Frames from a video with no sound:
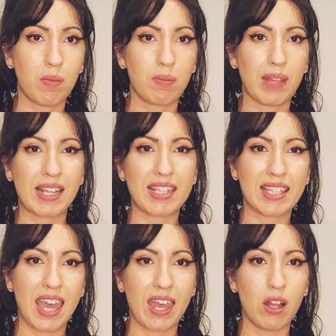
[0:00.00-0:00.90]
like
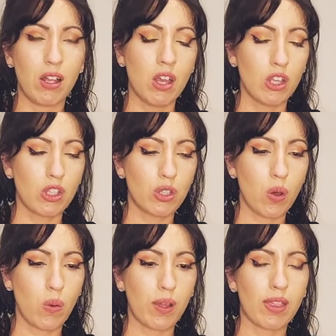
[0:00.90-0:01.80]
scale,
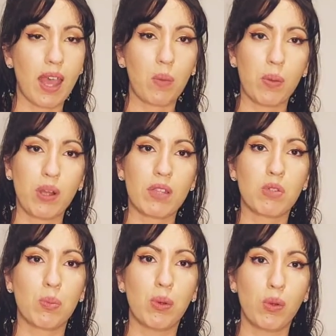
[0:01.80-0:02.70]
so that we want them to
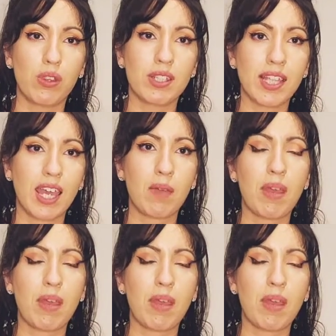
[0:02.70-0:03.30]
pull the same.